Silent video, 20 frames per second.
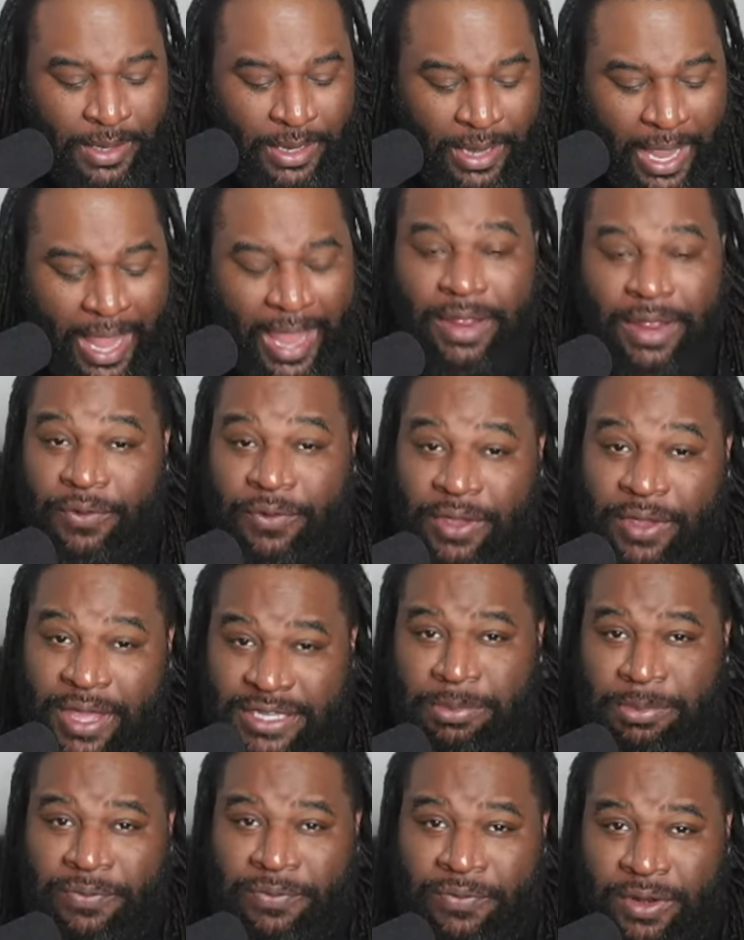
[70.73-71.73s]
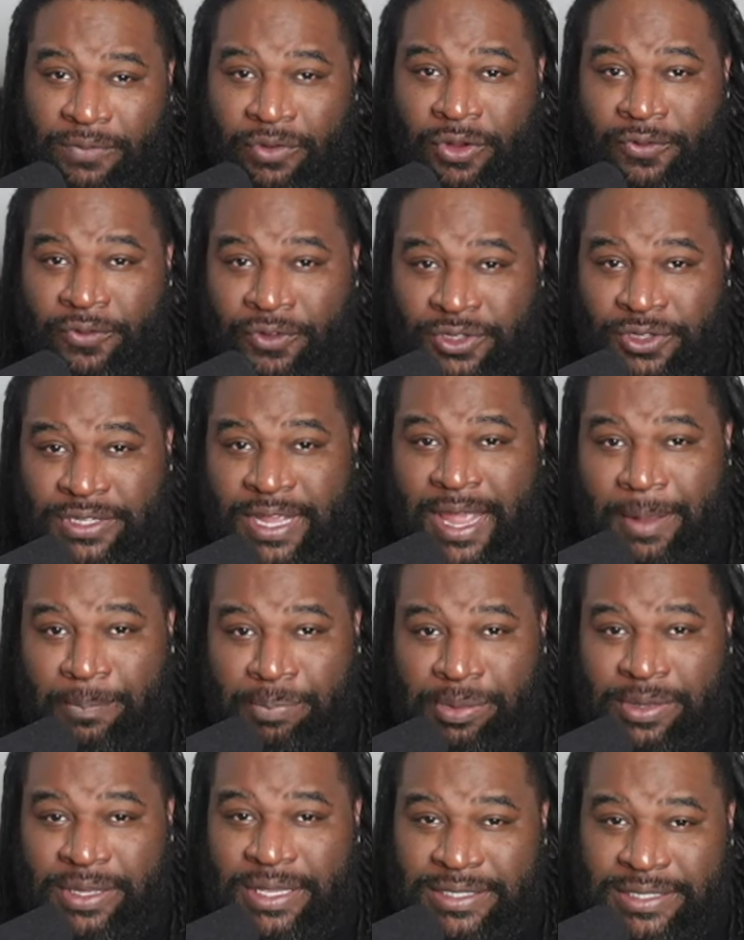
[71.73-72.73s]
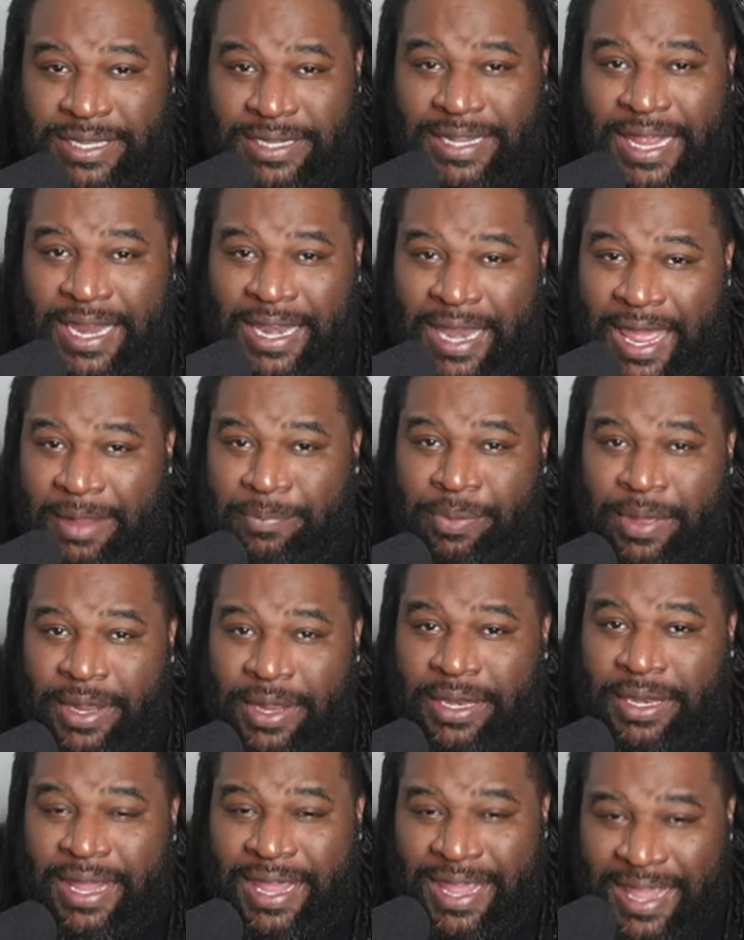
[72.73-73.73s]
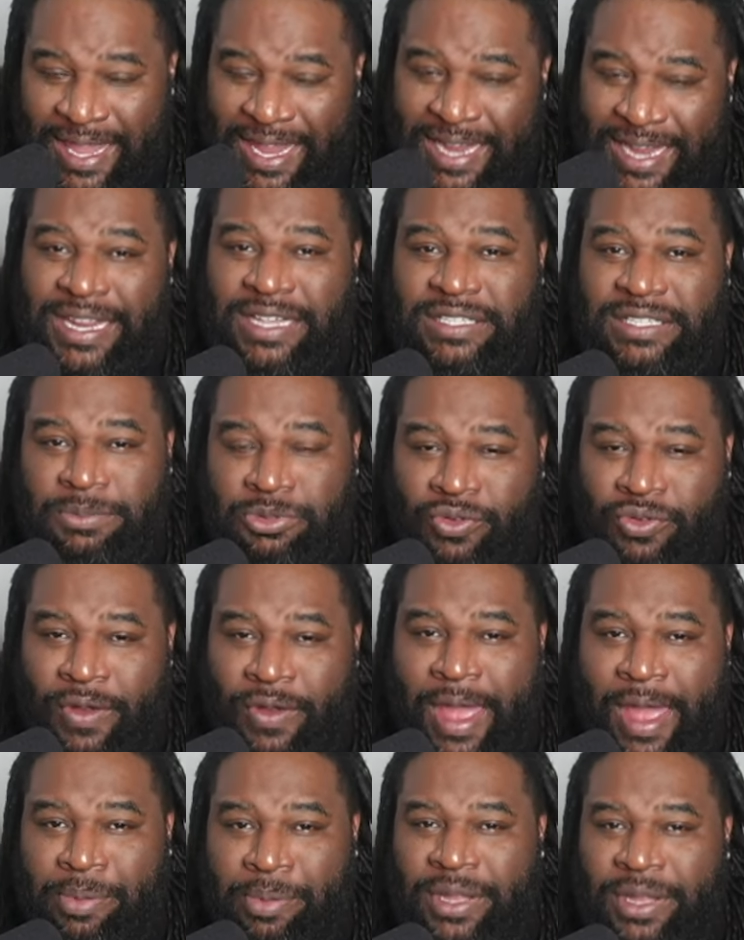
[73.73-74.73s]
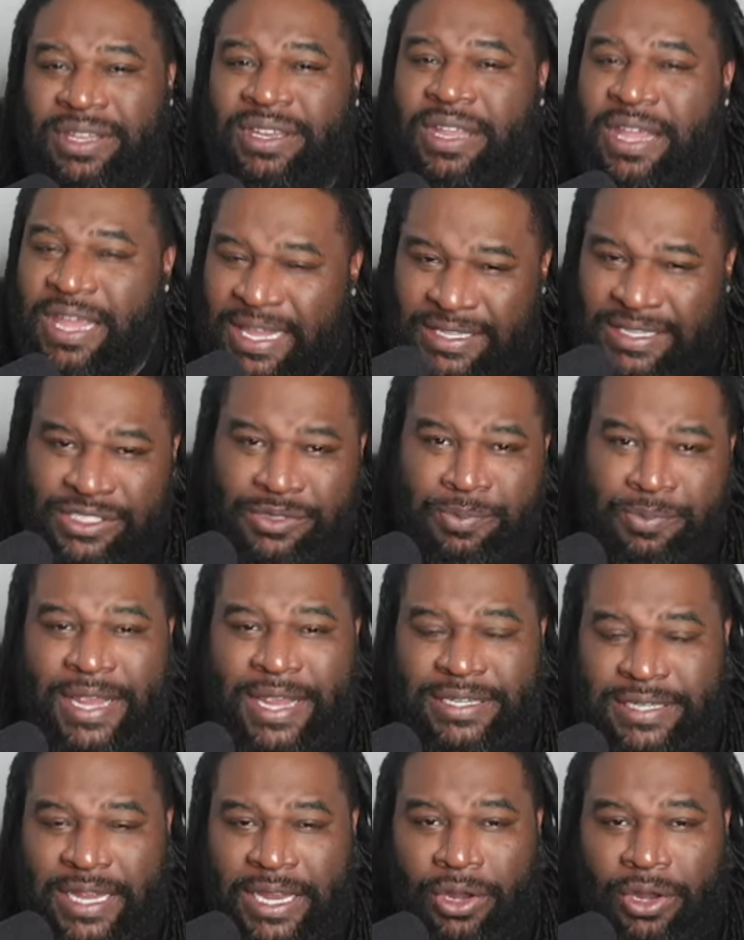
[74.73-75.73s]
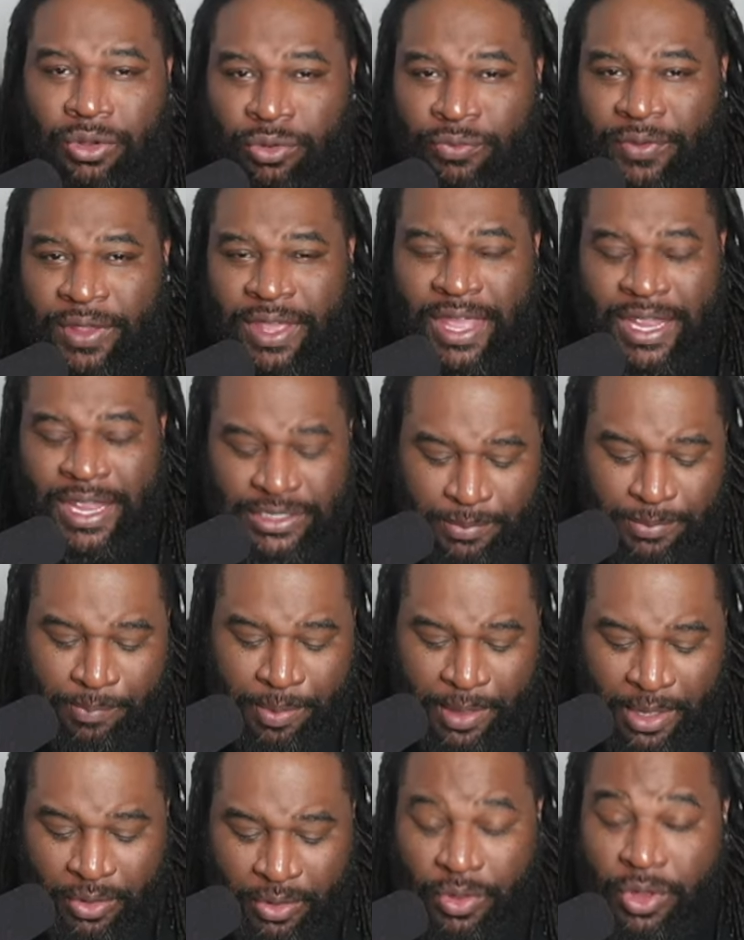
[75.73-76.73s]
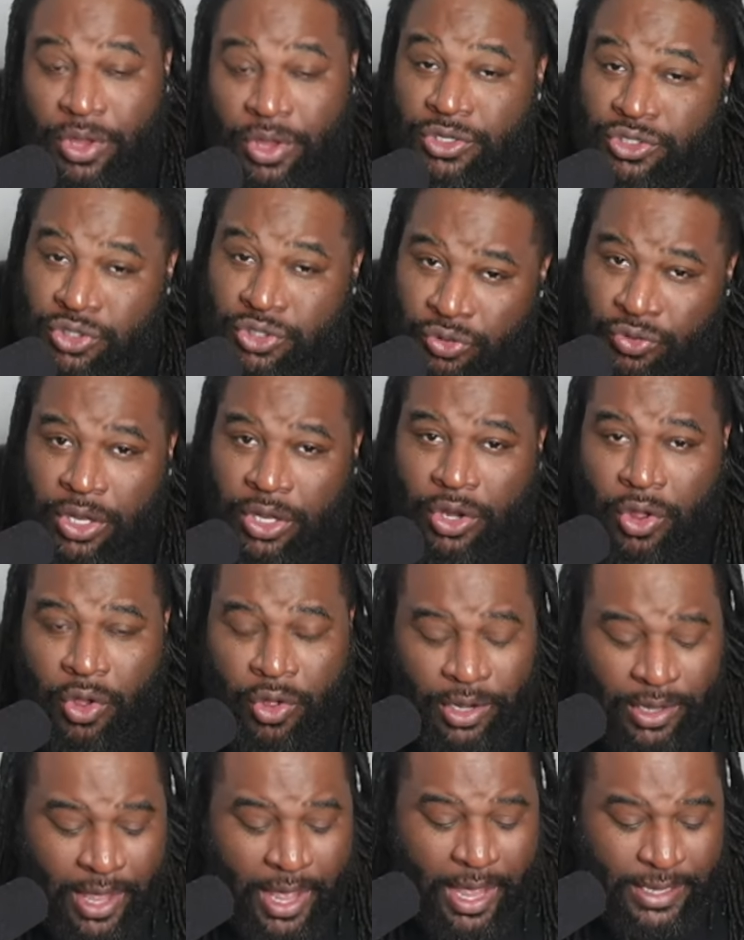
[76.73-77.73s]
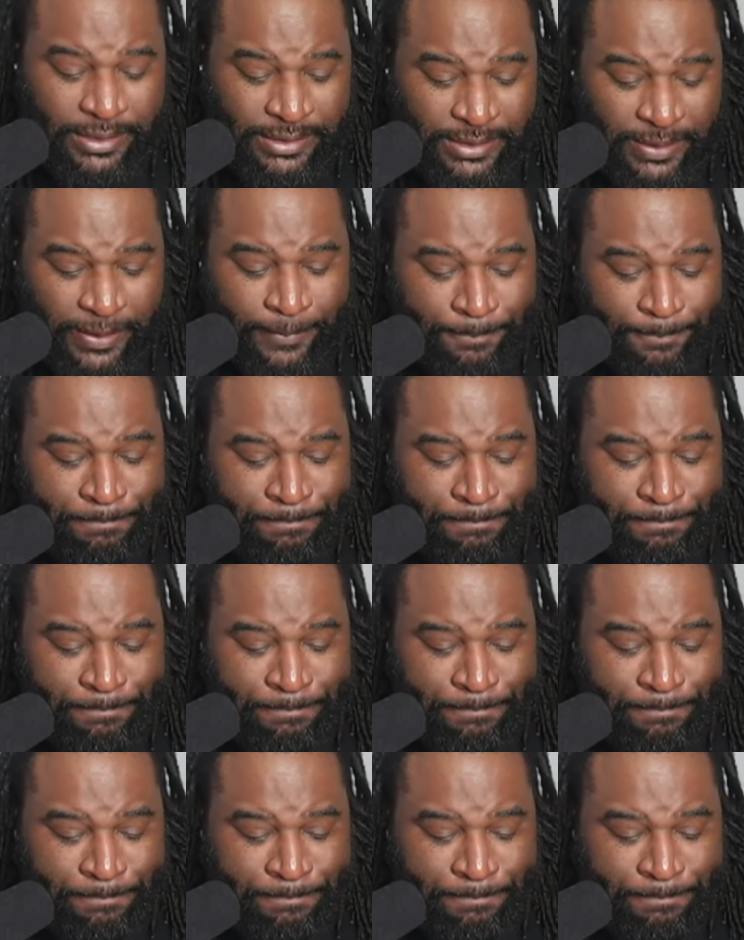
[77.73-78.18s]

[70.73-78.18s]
All right, if you're catching me for the very first time, please hit that like button, hit that subscribe button, smash that notification bell so you can get all the content.